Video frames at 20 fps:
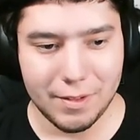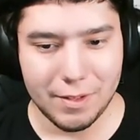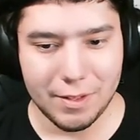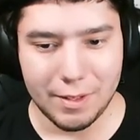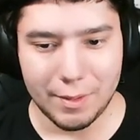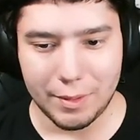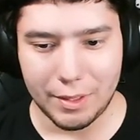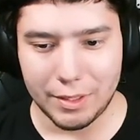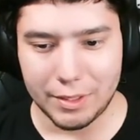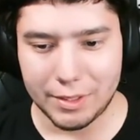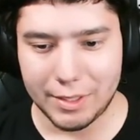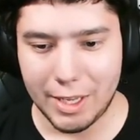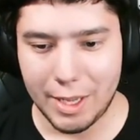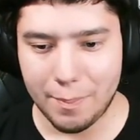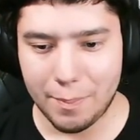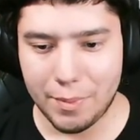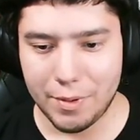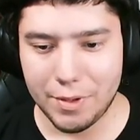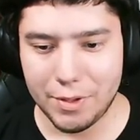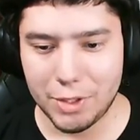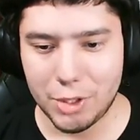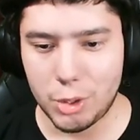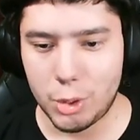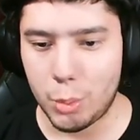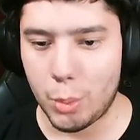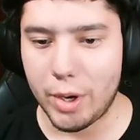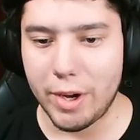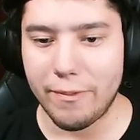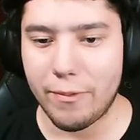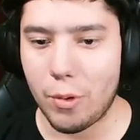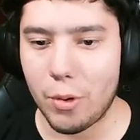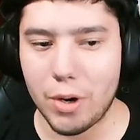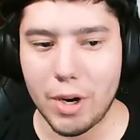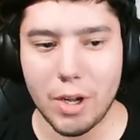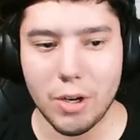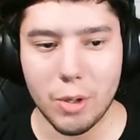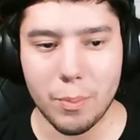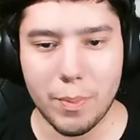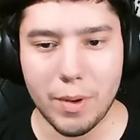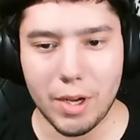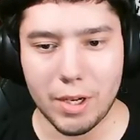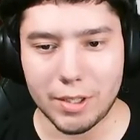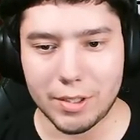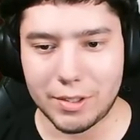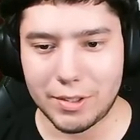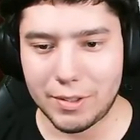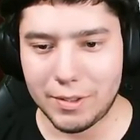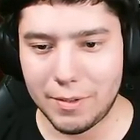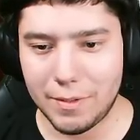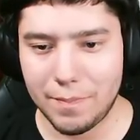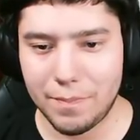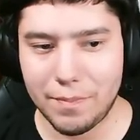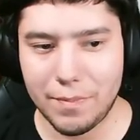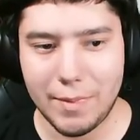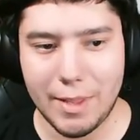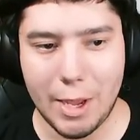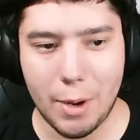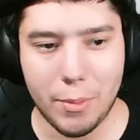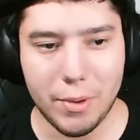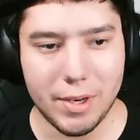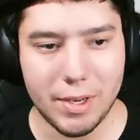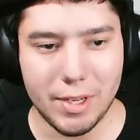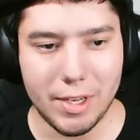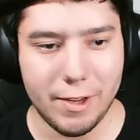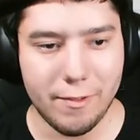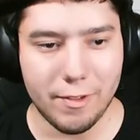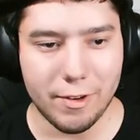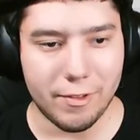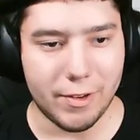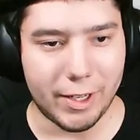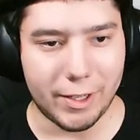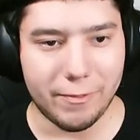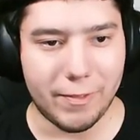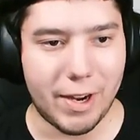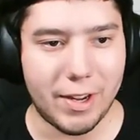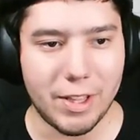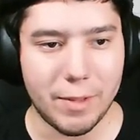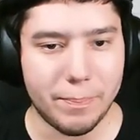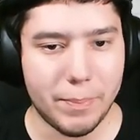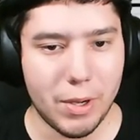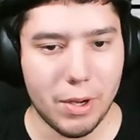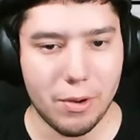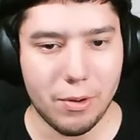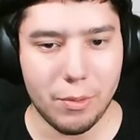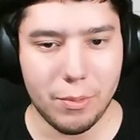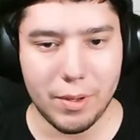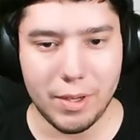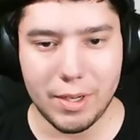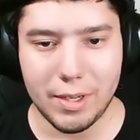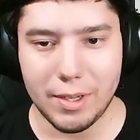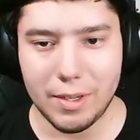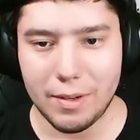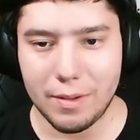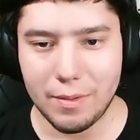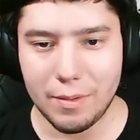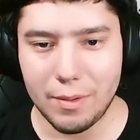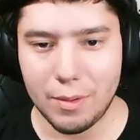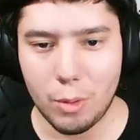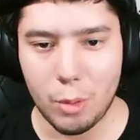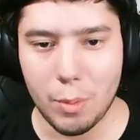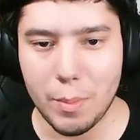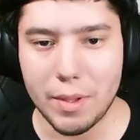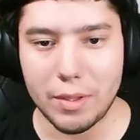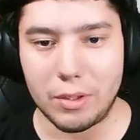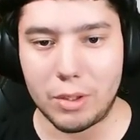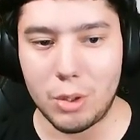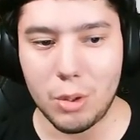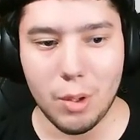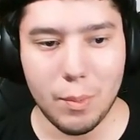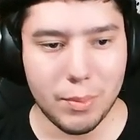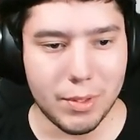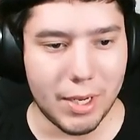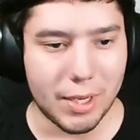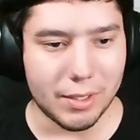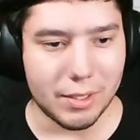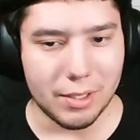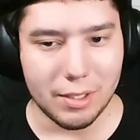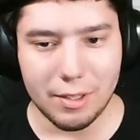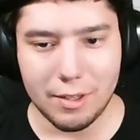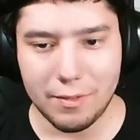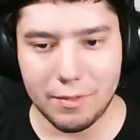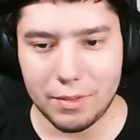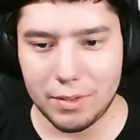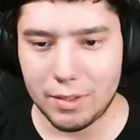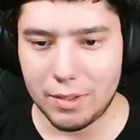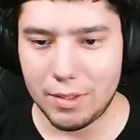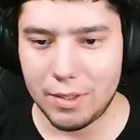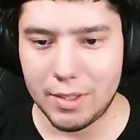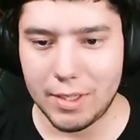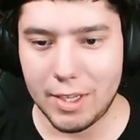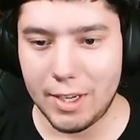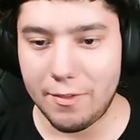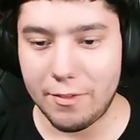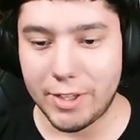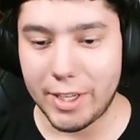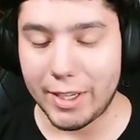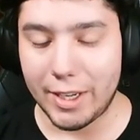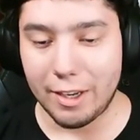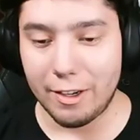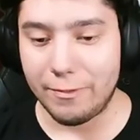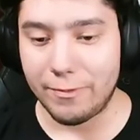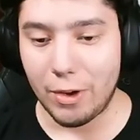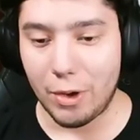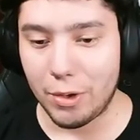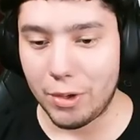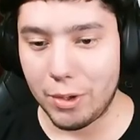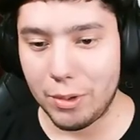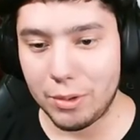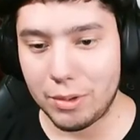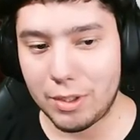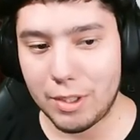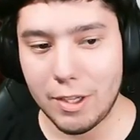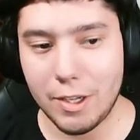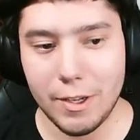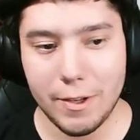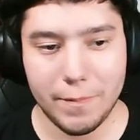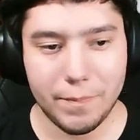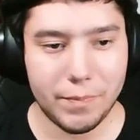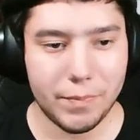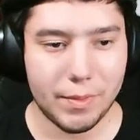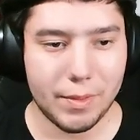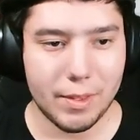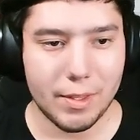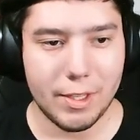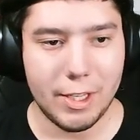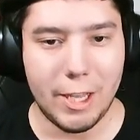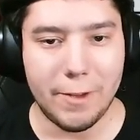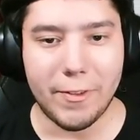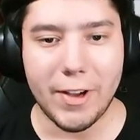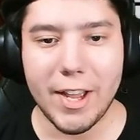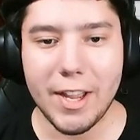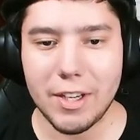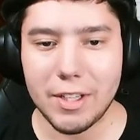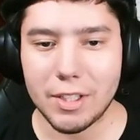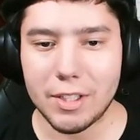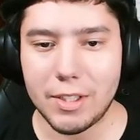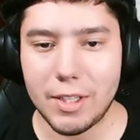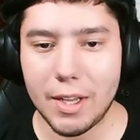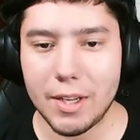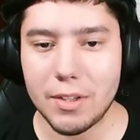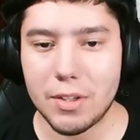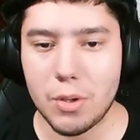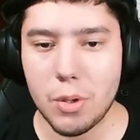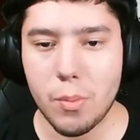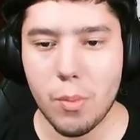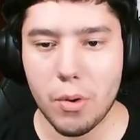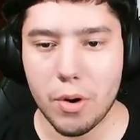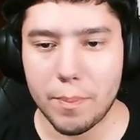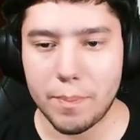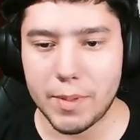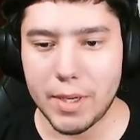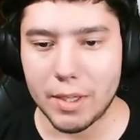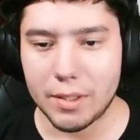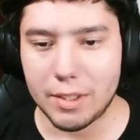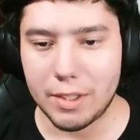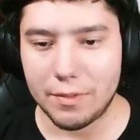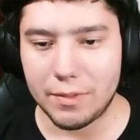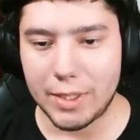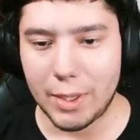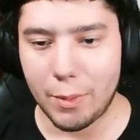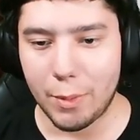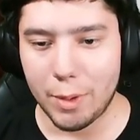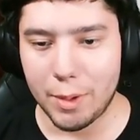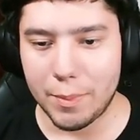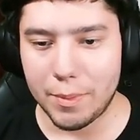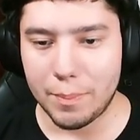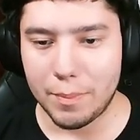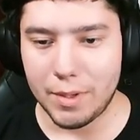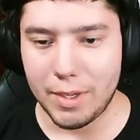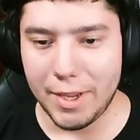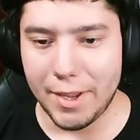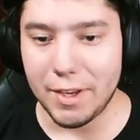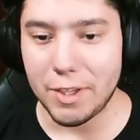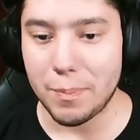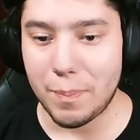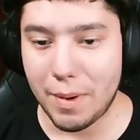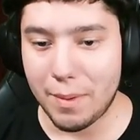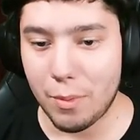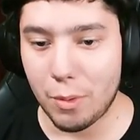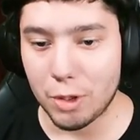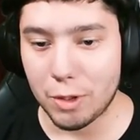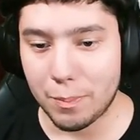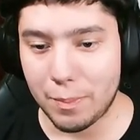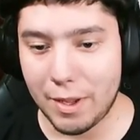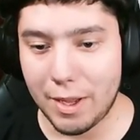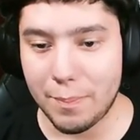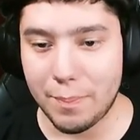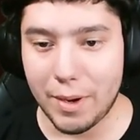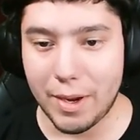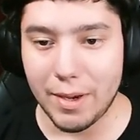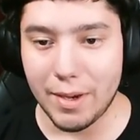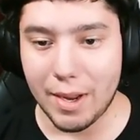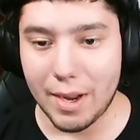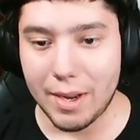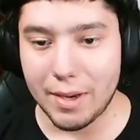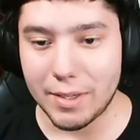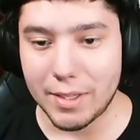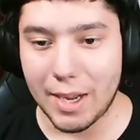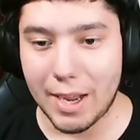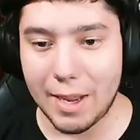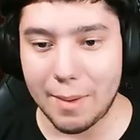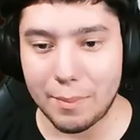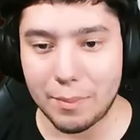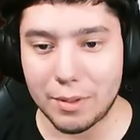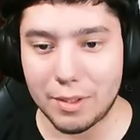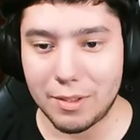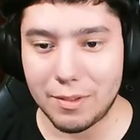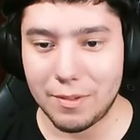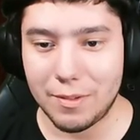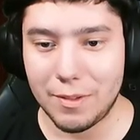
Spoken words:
I'm gonna skip 2,400 bucks. And we didn't even find the bone. We missed 2 objectives. Didn't even take any photos. If I had just done 2 more objectives, that would have each been multiplied by 9 times.